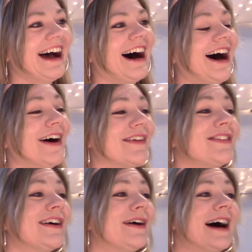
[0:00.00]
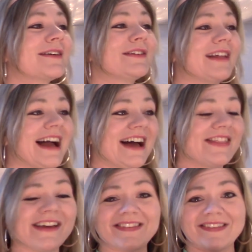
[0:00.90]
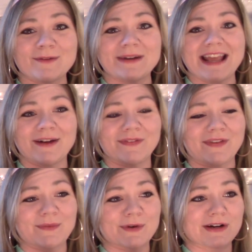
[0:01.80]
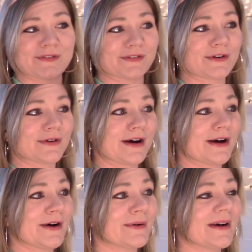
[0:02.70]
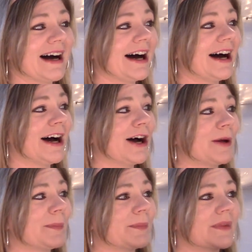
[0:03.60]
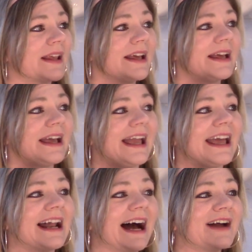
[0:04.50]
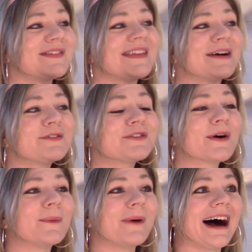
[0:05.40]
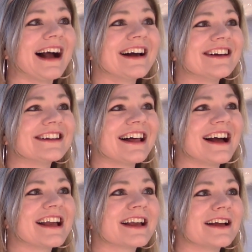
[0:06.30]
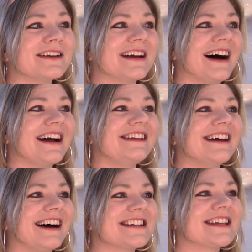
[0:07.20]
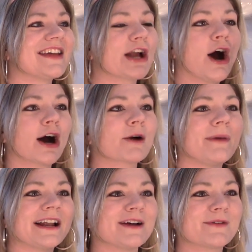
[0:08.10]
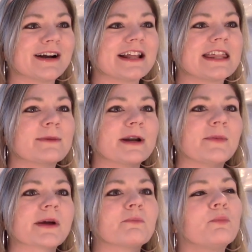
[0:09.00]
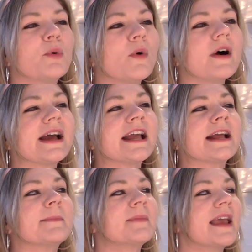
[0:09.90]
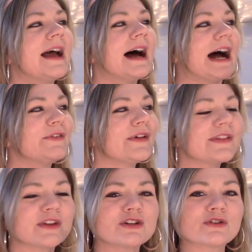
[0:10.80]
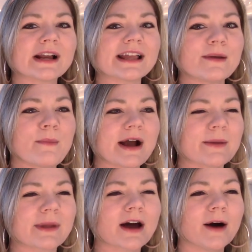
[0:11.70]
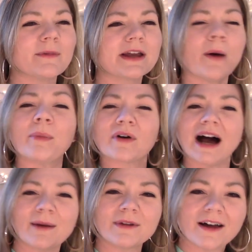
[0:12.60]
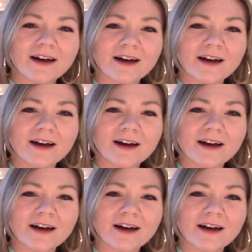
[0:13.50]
Also, I'm glad that somebody else is worried for Qrow. And I've said for a while, like, not to, like, harp on him or anything, but I'm like, boy, I feel like the drinking might become, like, a problem.